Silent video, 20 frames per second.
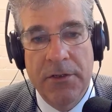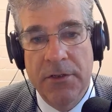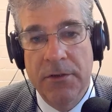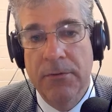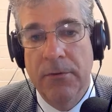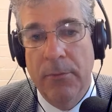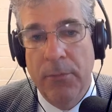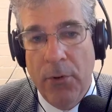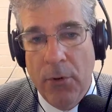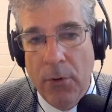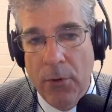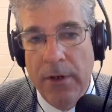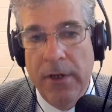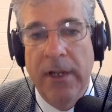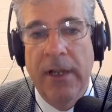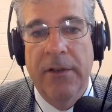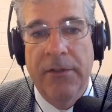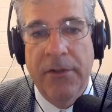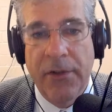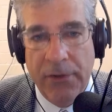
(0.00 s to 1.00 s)
to report
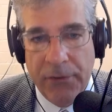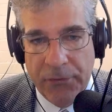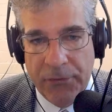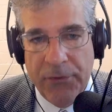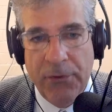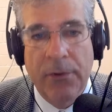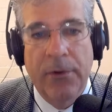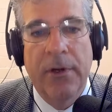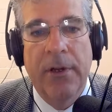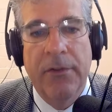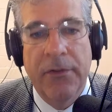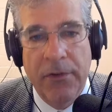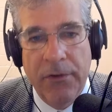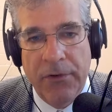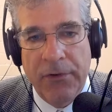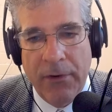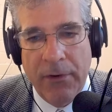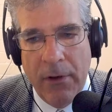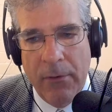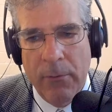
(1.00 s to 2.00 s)
and tell stories and
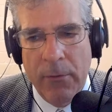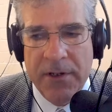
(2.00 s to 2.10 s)
so on.